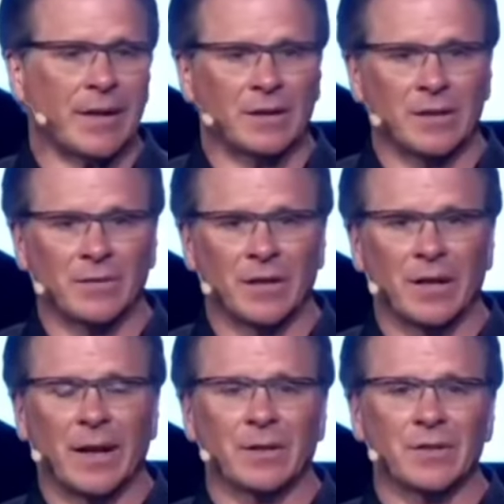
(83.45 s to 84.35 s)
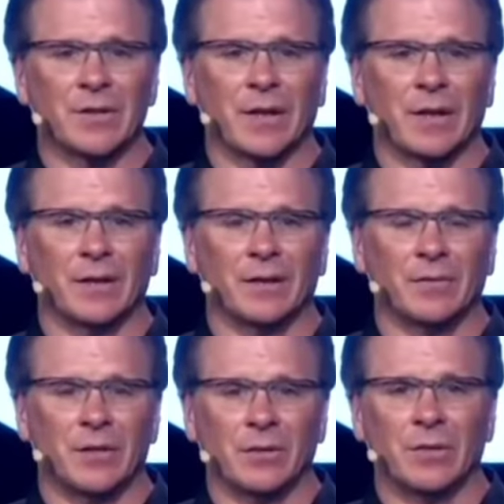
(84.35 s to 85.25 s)
activity outside of
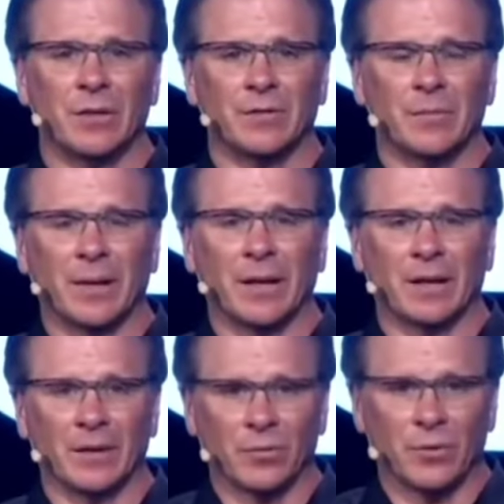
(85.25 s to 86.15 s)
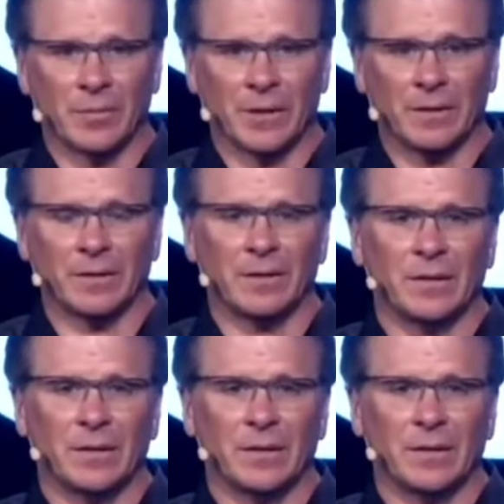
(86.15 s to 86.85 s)
the union of a man and a woman